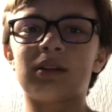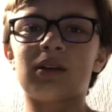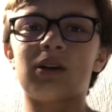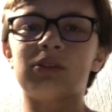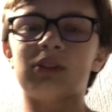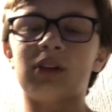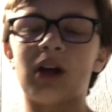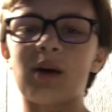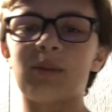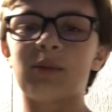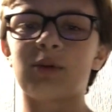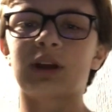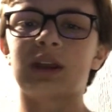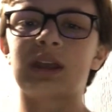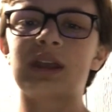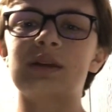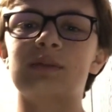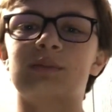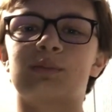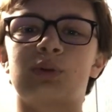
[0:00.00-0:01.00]
a lot more
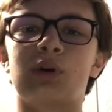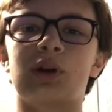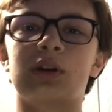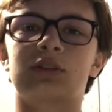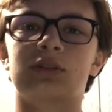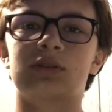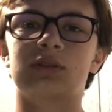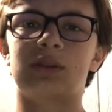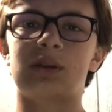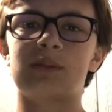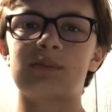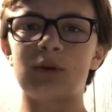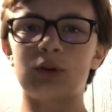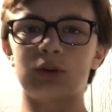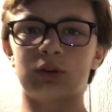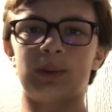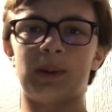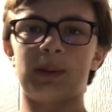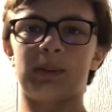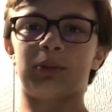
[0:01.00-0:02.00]
heat and pressure than
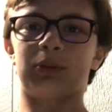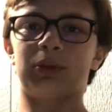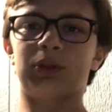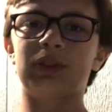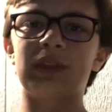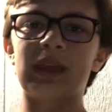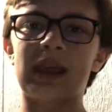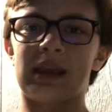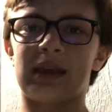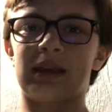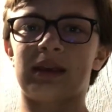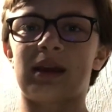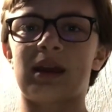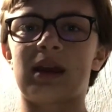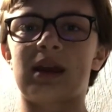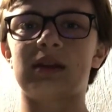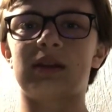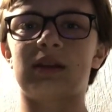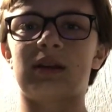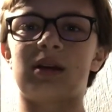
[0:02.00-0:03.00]
most people think,
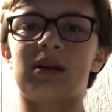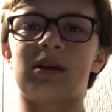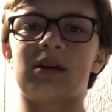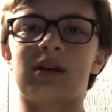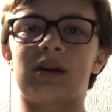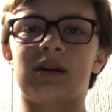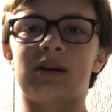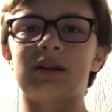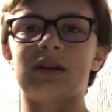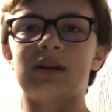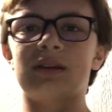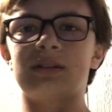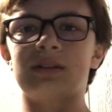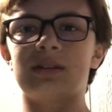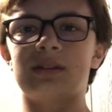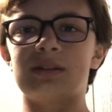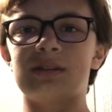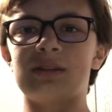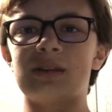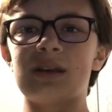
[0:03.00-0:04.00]
and
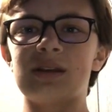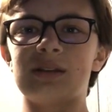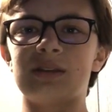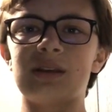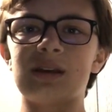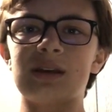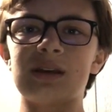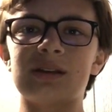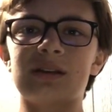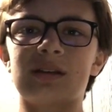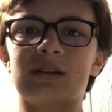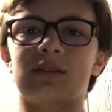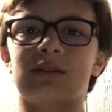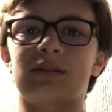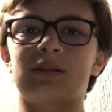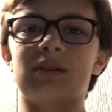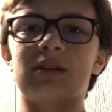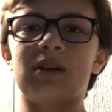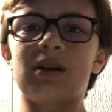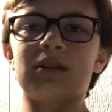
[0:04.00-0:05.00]

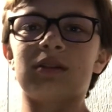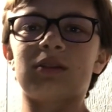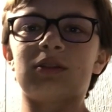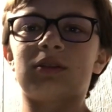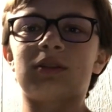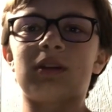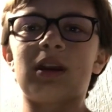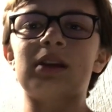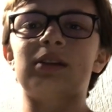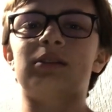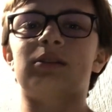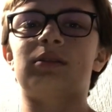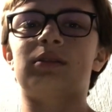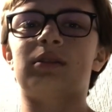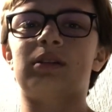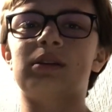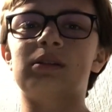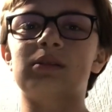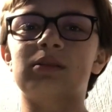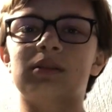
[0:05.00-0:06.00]
it just changes.
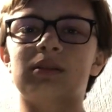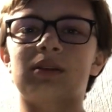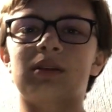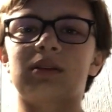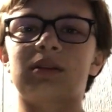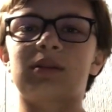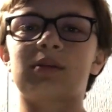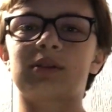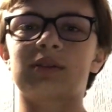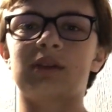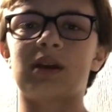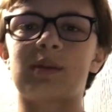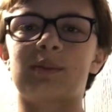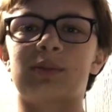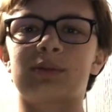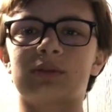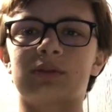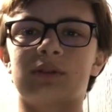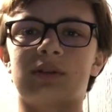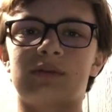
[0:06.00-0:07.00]
Some
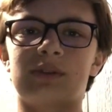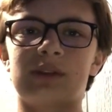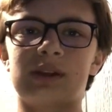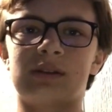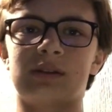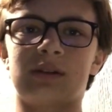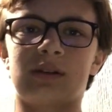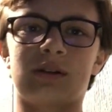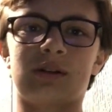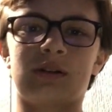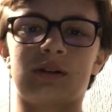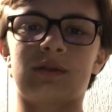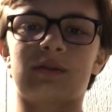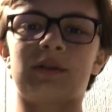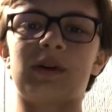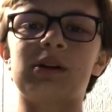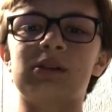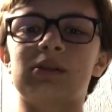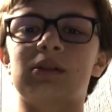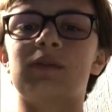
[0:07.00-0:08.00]
examples of these are
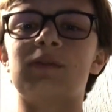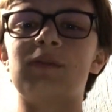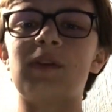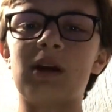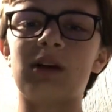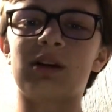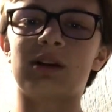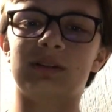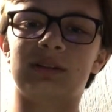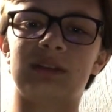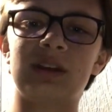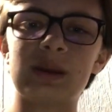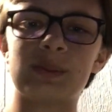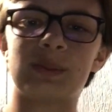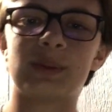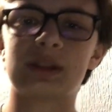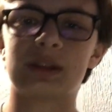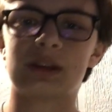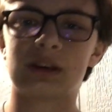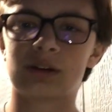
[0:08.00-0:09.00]
found very deep
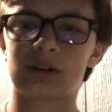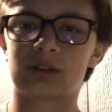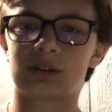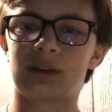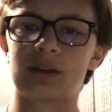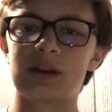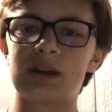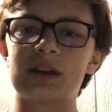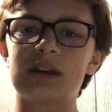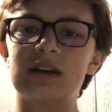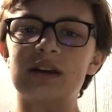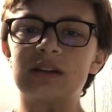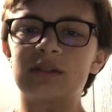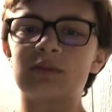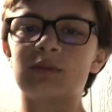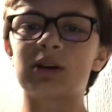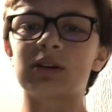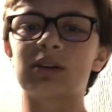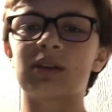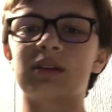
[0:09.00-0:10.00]
in the earth,
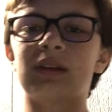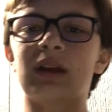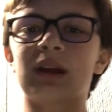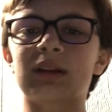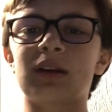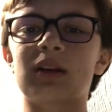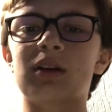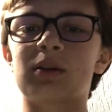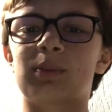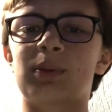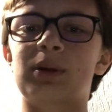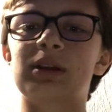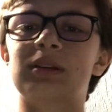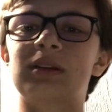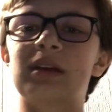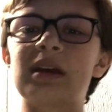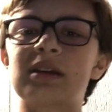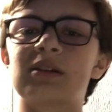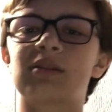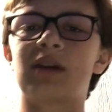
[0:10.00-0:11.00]
where the tectonic plates
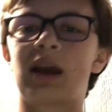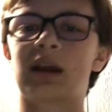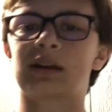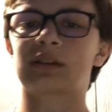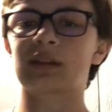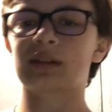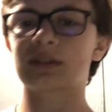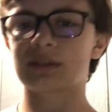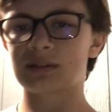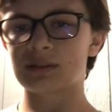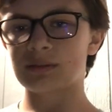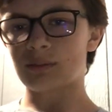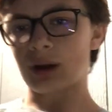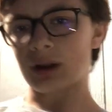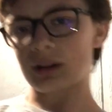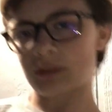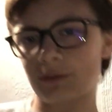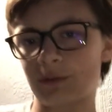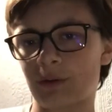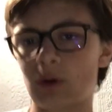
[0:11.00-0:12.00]
interact. That's why
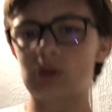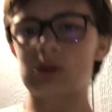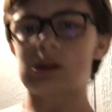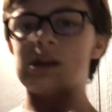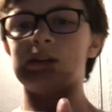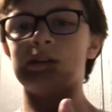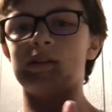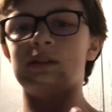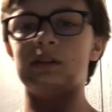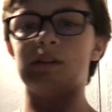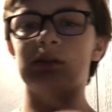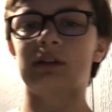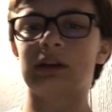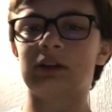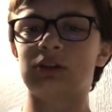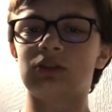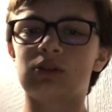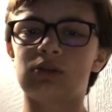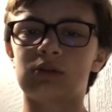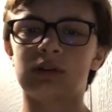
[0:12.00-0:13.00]
the fault lines. They
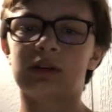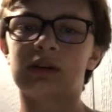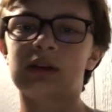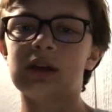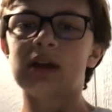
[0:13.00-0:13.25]
show the